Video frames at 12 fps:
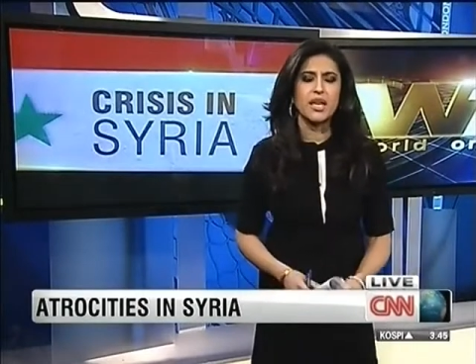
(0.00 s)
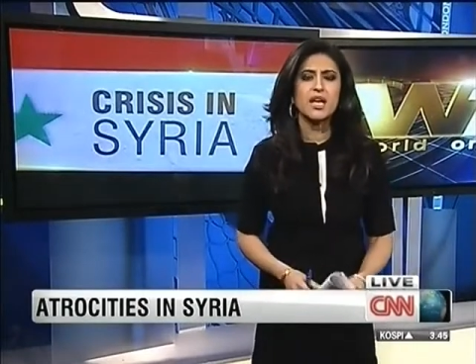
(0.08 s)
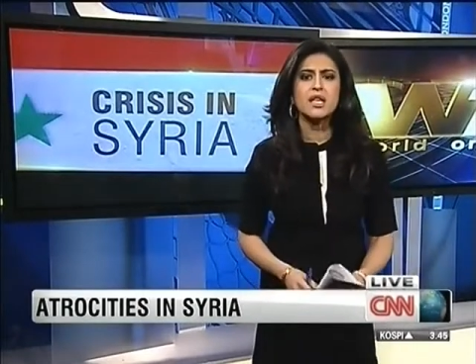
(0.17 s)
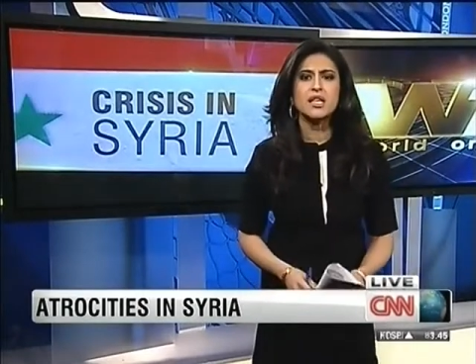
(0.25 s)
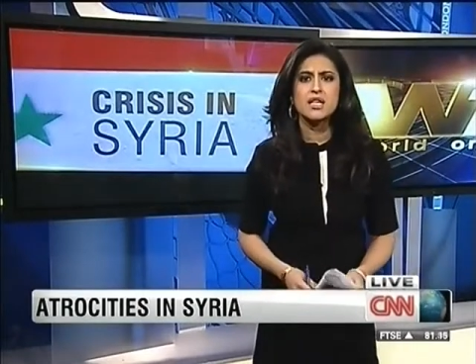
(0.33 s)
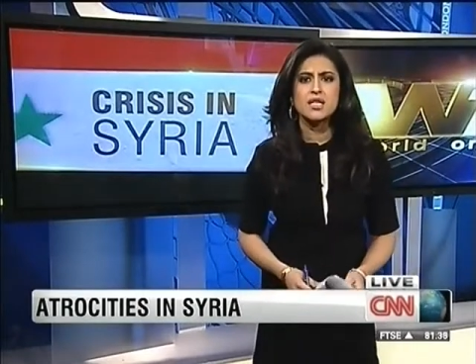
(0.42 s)

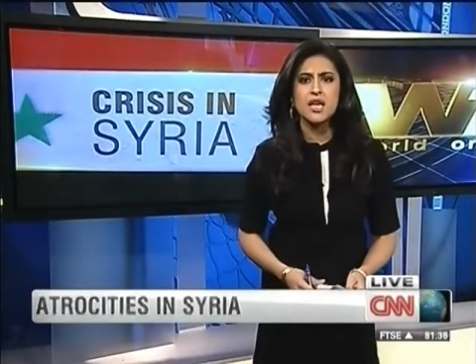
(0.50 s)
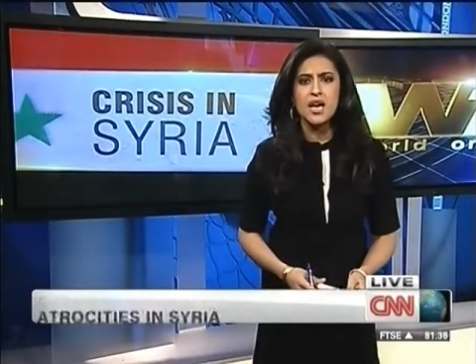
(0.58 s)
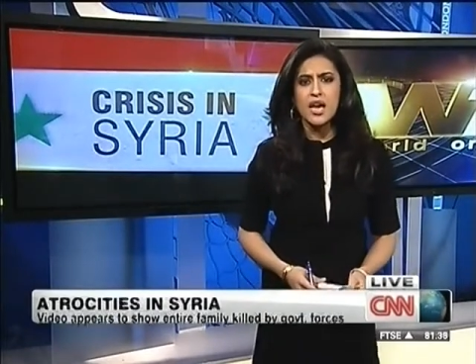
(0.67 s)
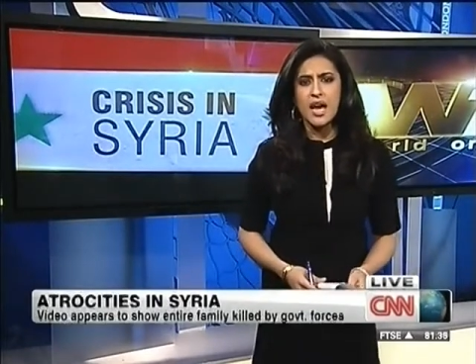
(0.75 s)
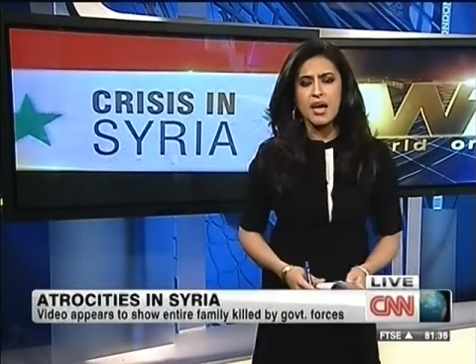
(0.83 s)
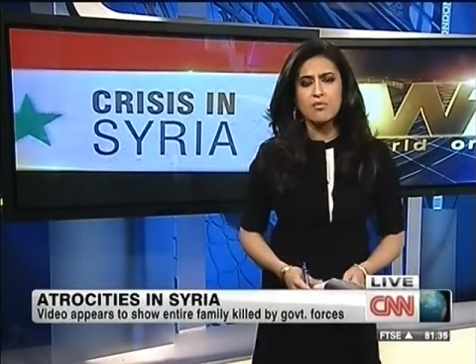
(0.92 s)
Killings
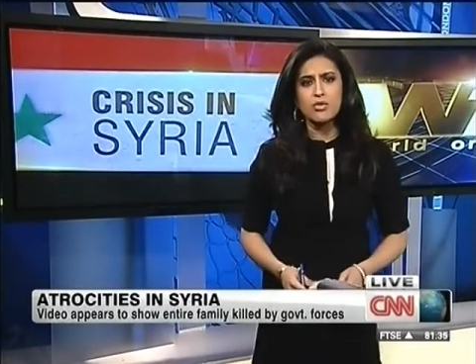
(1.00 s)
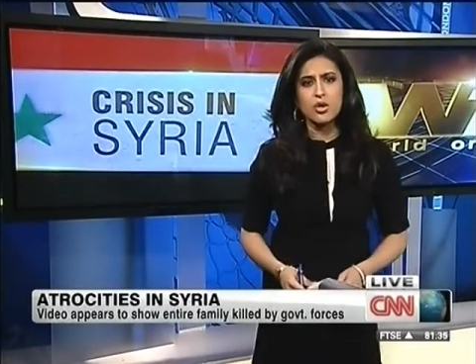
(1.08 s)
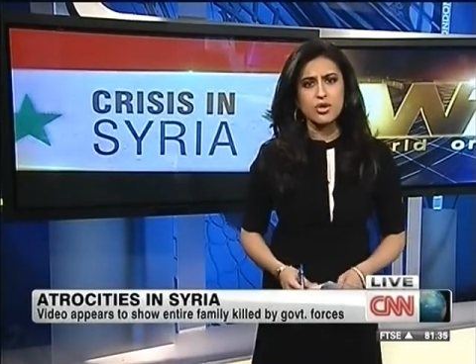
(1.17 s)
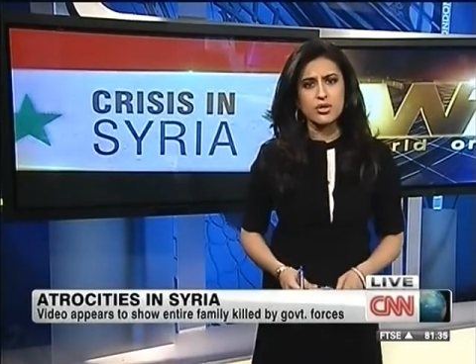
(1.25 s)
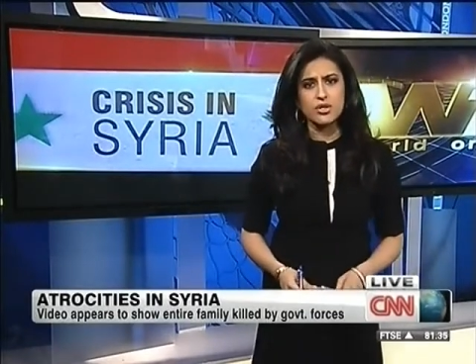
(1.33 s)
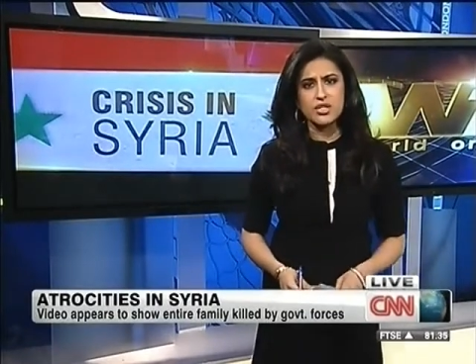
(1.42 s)
and
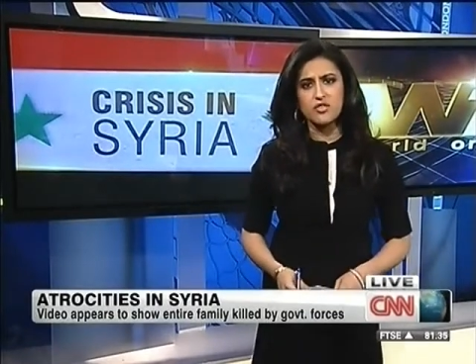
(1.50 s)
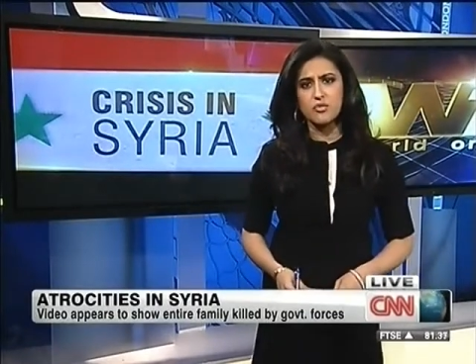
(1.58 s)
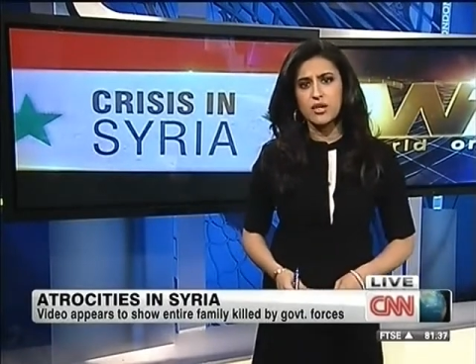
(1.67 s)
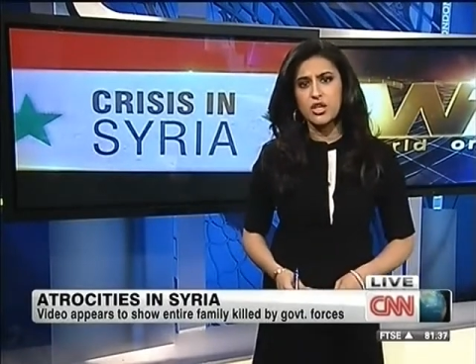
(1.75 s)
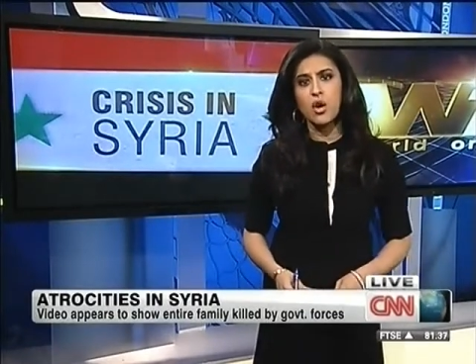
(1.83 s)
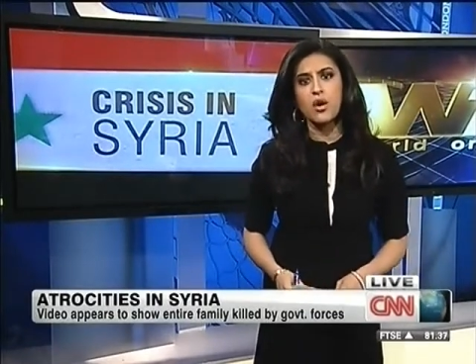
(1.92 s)
murders
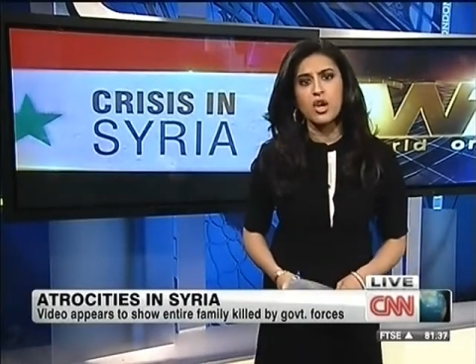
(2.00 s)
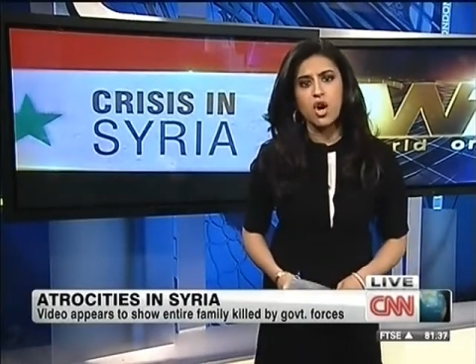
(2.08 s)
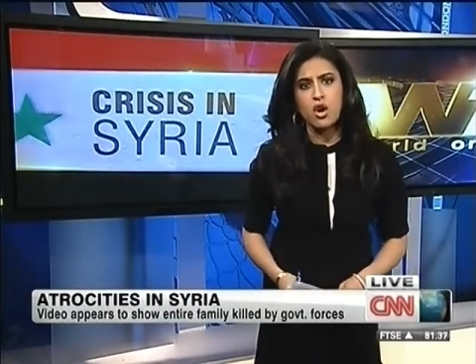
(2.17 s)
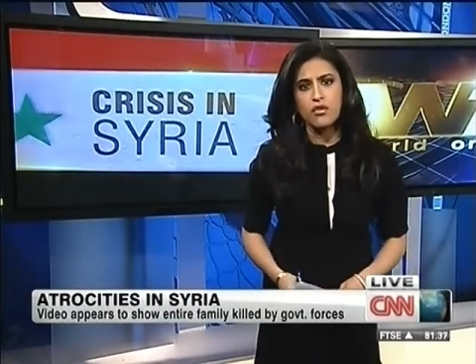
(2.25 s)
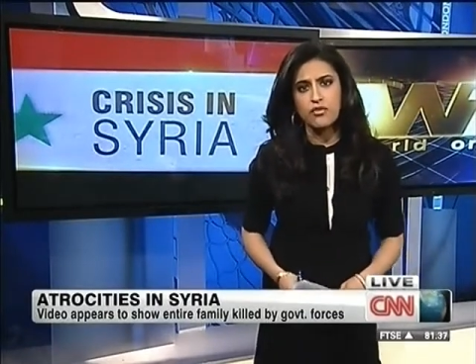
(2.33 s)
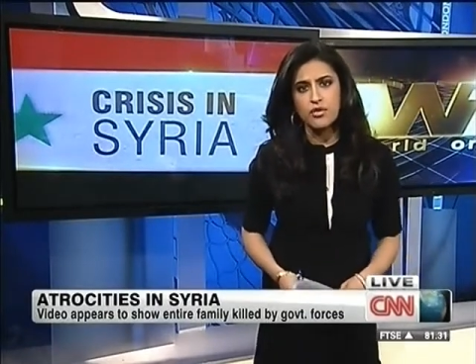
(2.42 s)
have been going
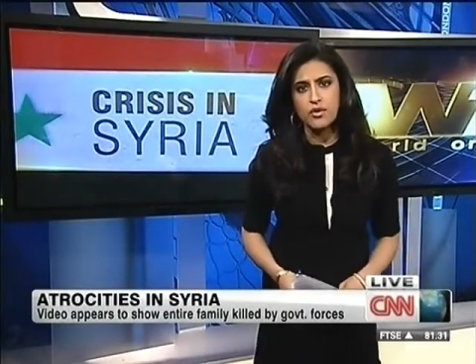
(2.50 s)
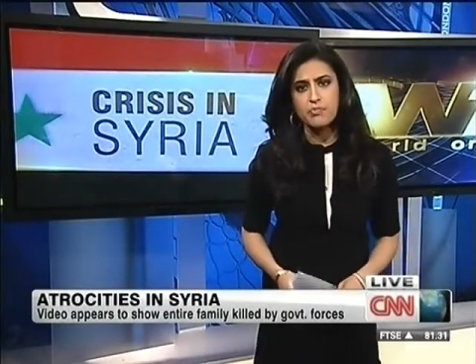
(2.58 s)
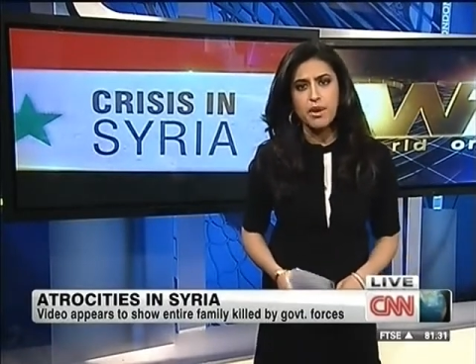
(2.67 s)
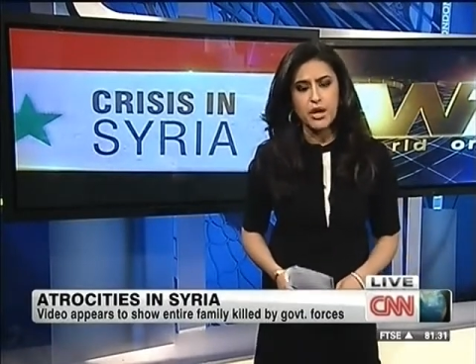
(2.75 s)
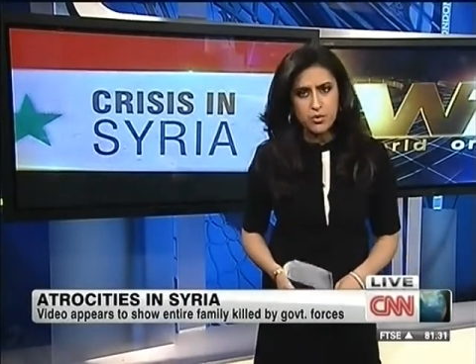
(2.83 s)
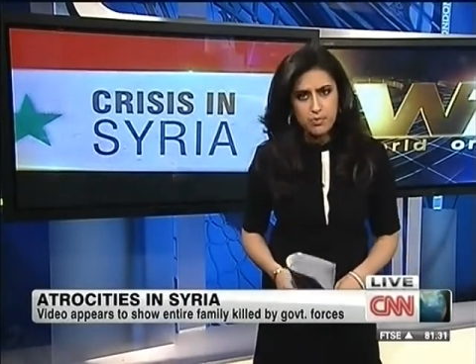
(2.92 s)
on for the
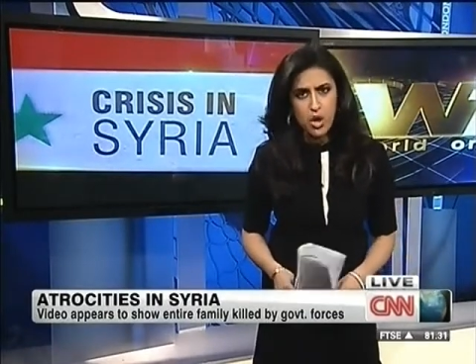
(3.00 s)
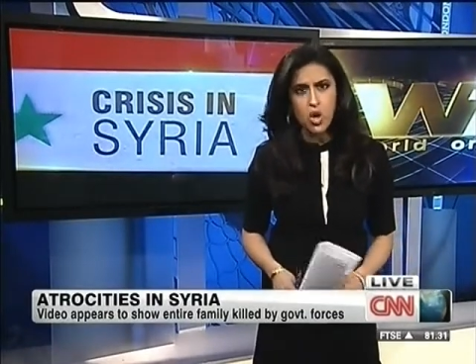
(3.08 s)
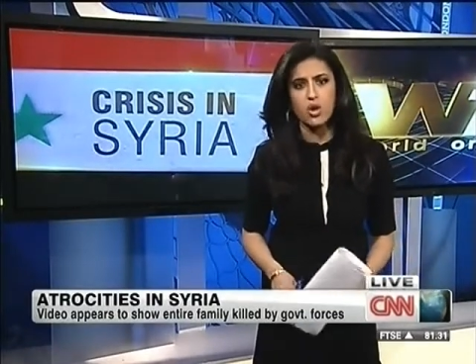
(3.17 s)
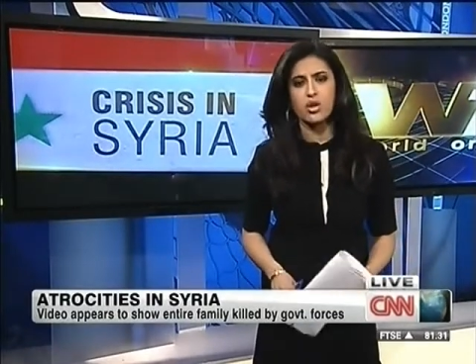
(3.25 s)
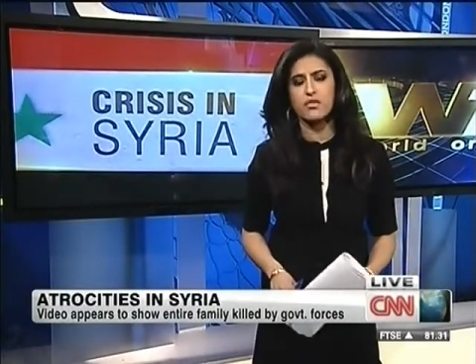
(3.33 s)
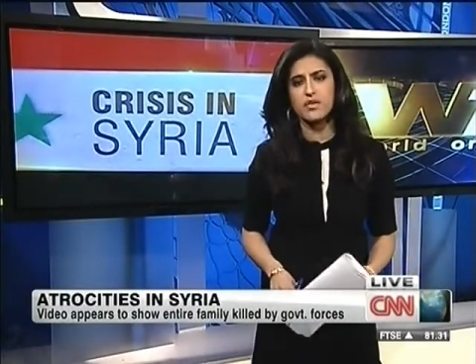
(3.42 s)
better
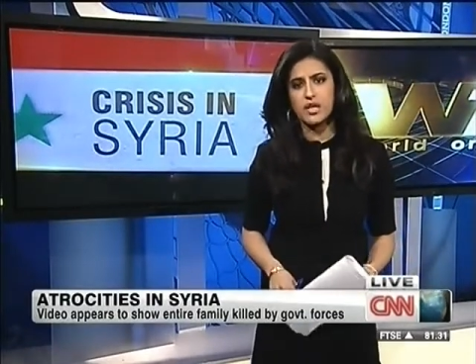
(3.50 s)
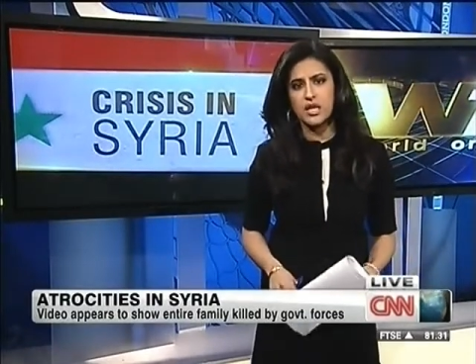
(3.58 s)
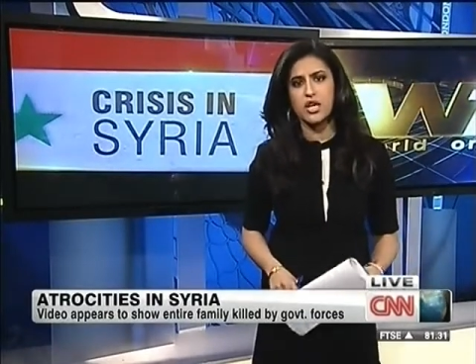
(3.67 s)
part of a